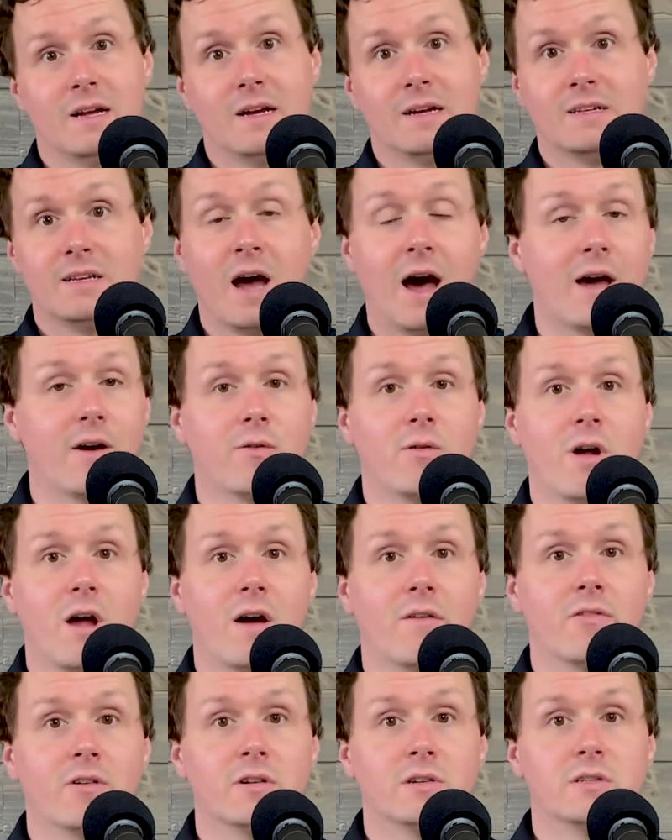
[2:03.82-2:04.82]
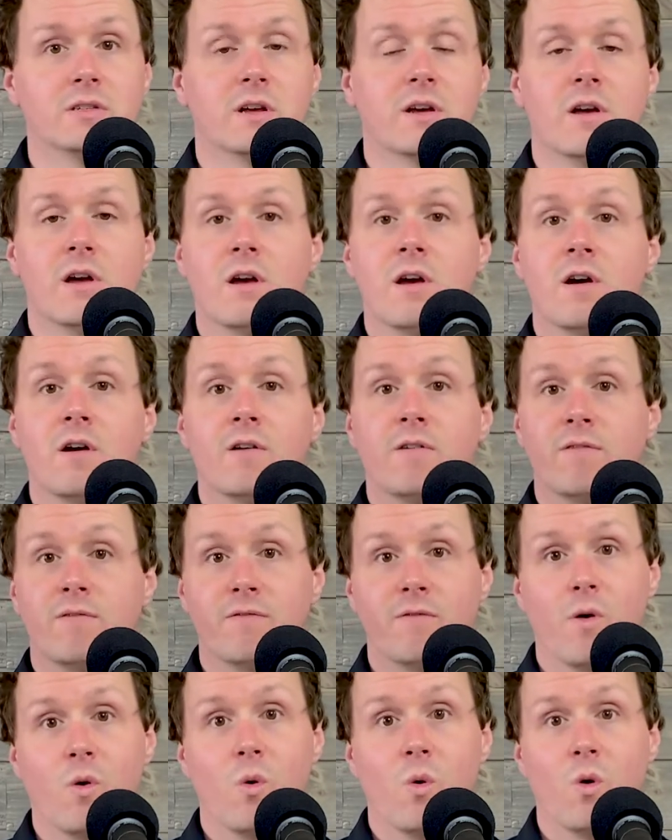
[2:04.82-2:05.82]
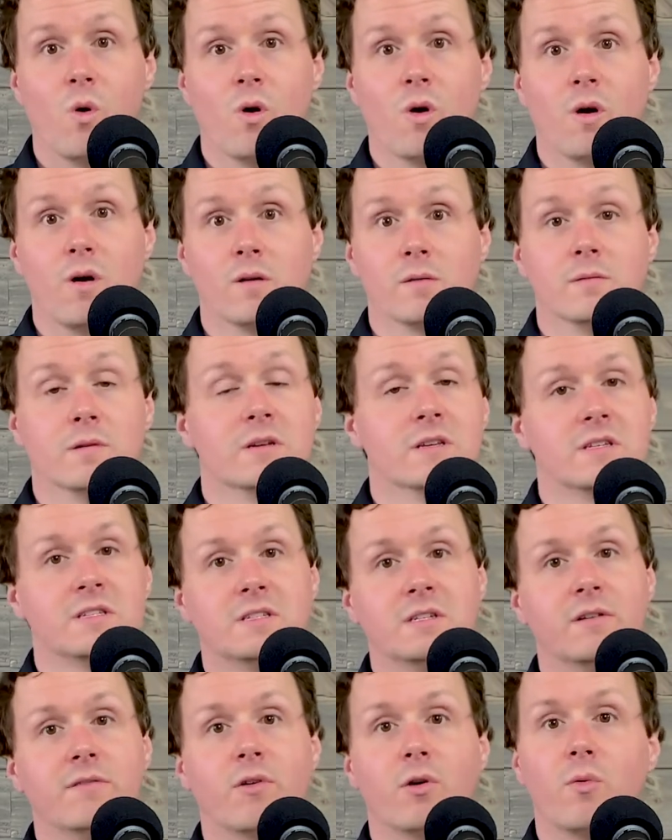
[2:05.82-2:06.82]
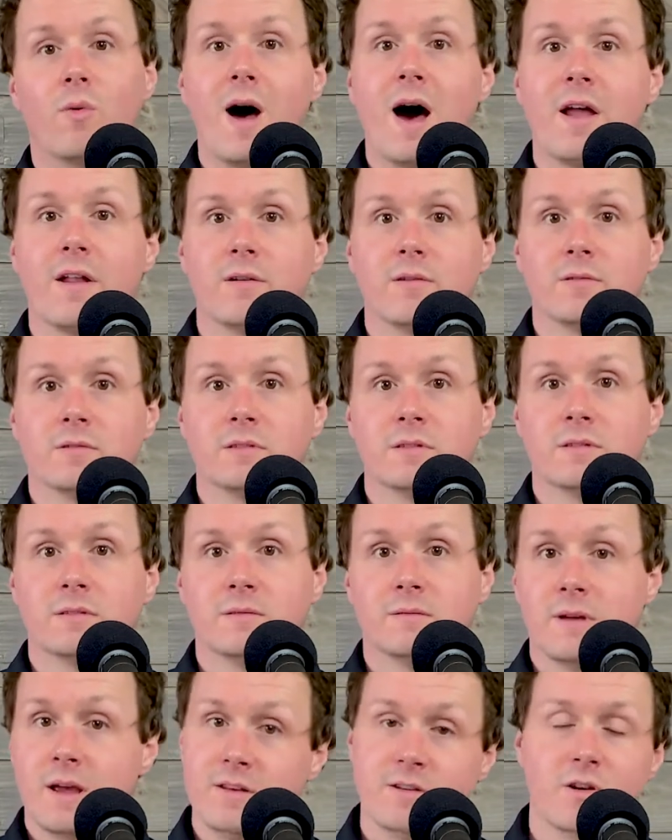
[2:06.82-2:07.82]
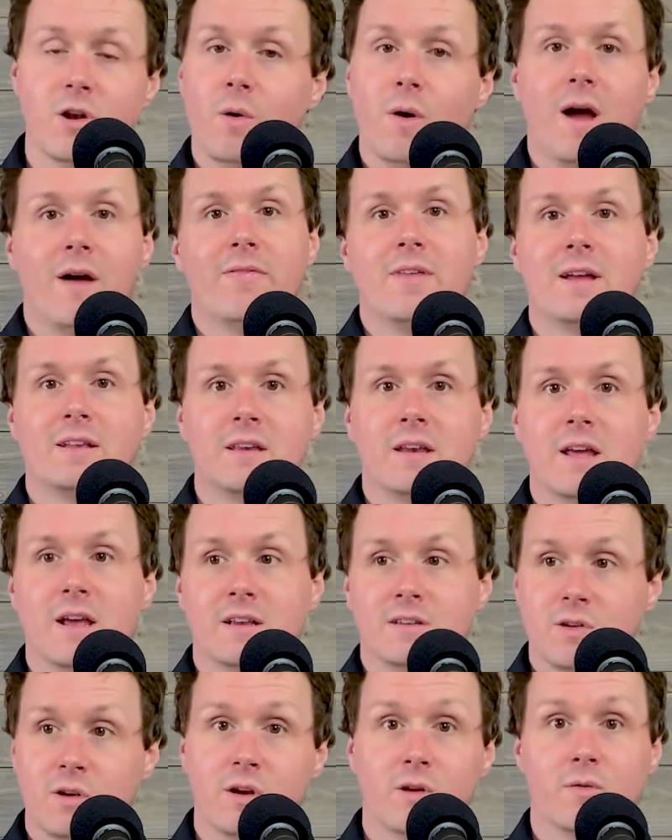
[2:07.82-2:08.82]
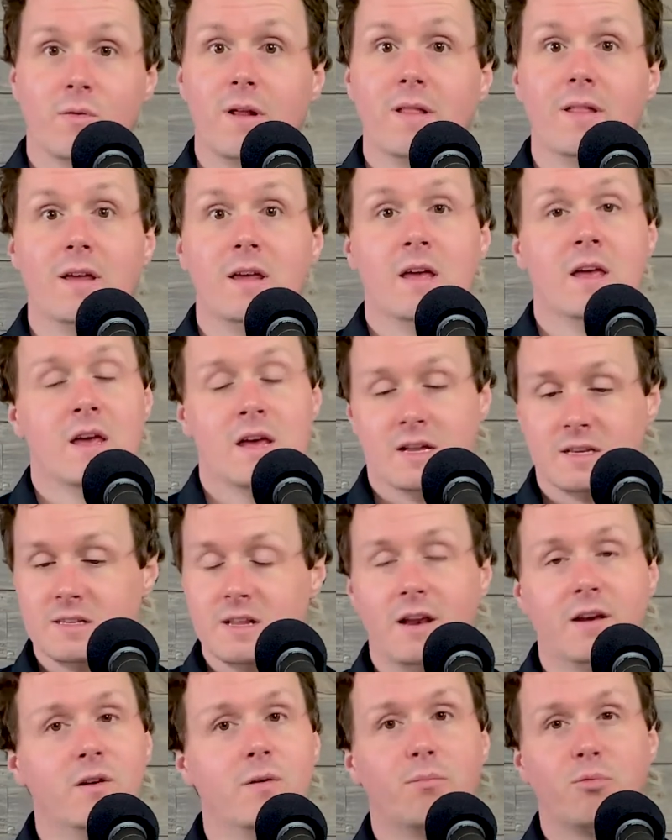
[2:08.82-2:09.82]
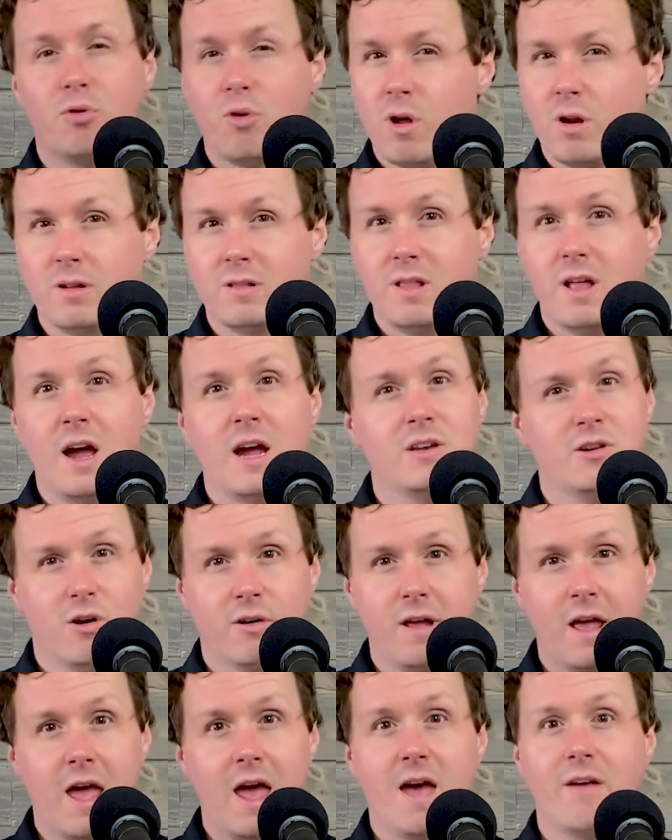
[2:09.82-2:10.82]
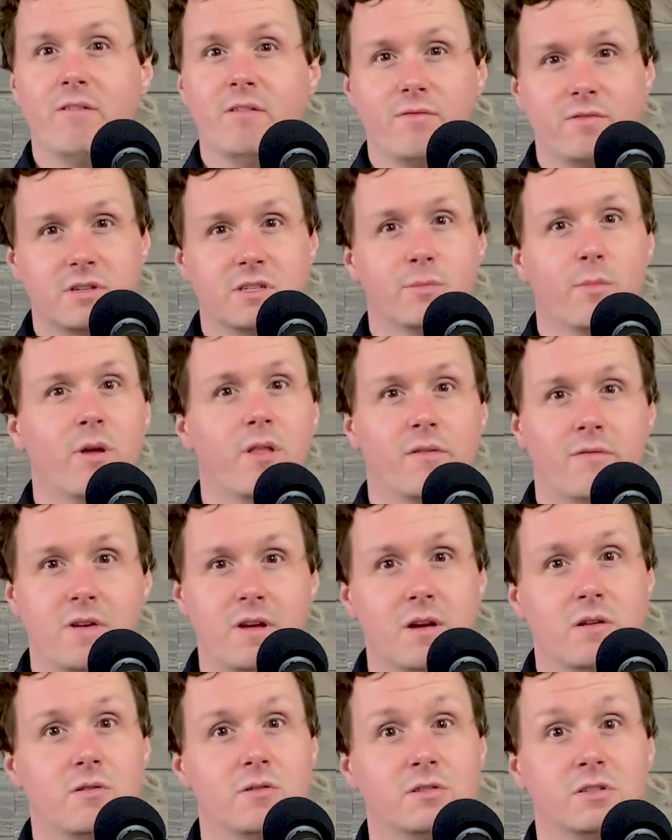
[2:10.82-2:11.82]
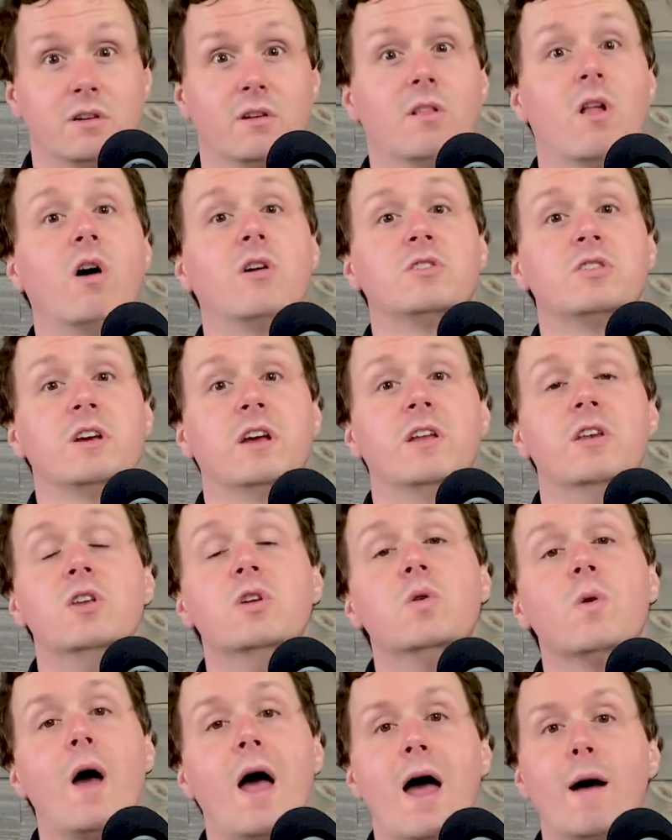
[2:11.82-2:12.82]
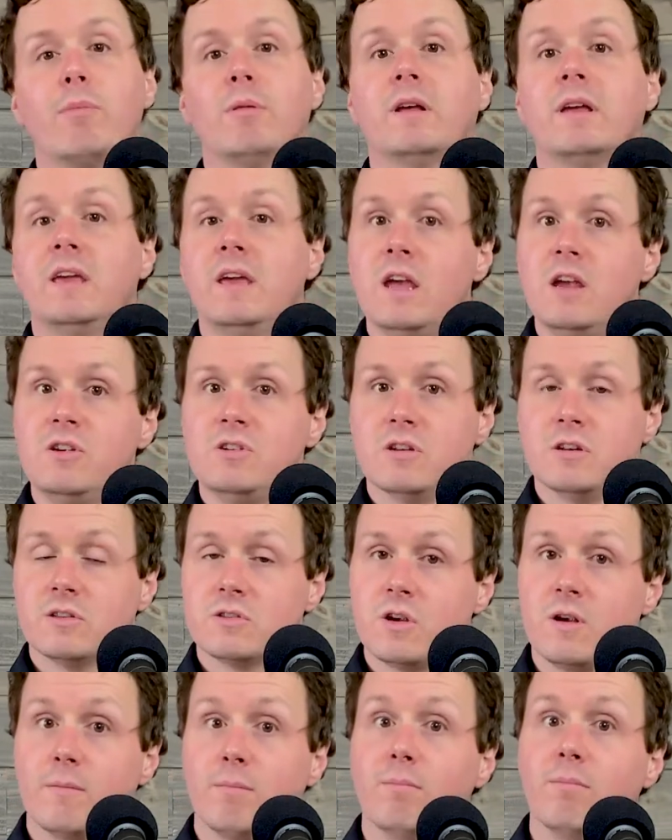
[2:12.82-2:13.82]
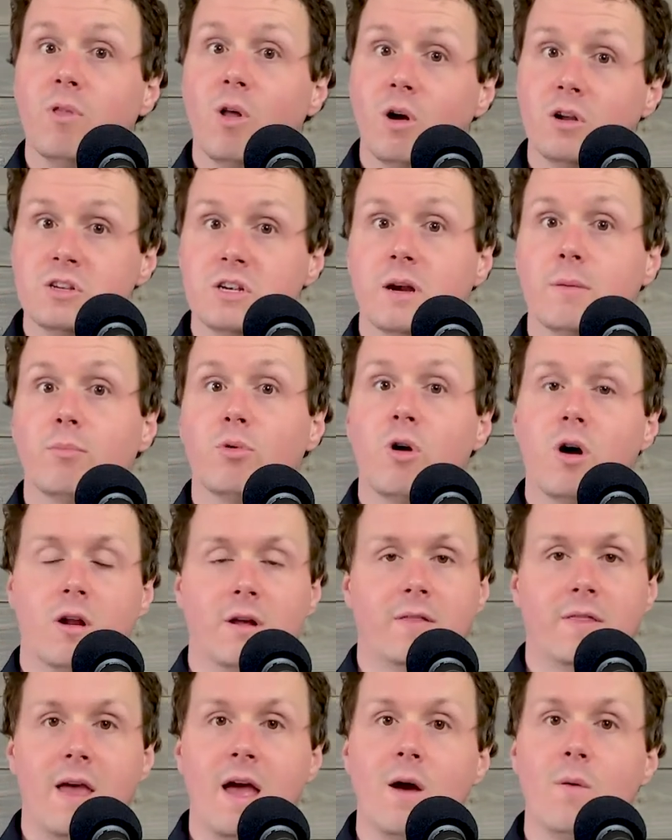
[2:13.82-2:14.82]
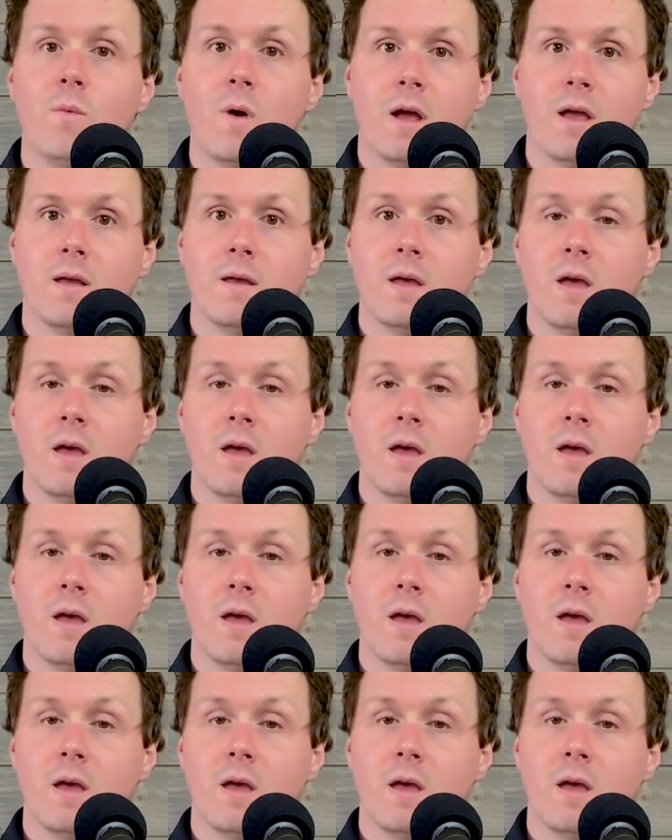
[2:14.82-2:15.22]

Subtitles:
tonneau covers for Silverados. And you don't have that today. So it's not a new product line. You already have it for some other vehicles. You're launching a new application. So you're launching a product that way.